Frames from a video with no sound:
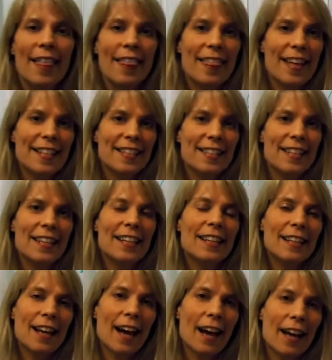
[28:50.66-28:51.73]
that's it.
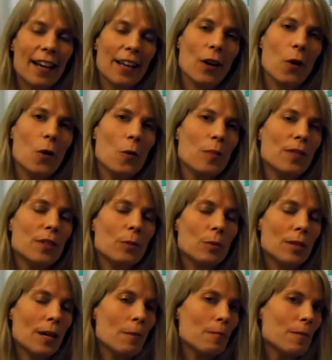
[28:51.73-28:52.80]
I hope this
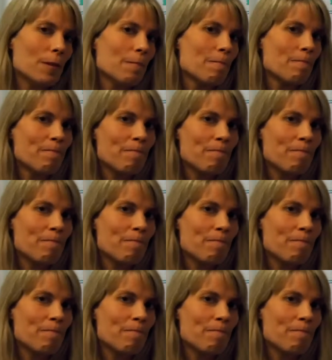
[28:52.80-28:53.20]
was helpful.